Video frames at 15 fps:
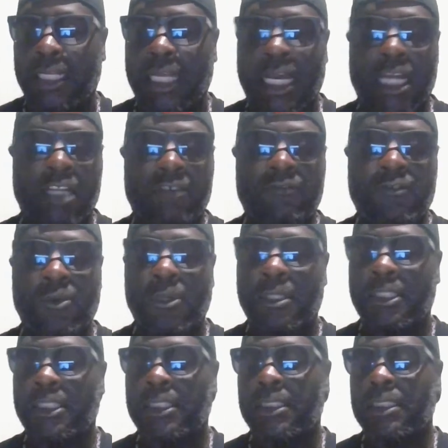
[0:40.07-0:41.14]

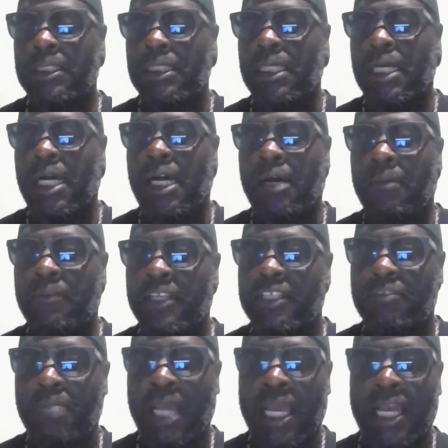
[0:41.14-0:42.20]
California
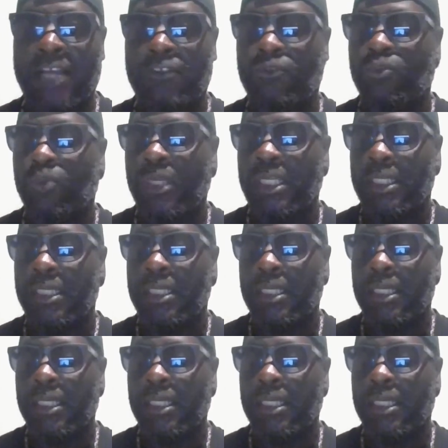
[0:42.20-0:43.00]
this past week,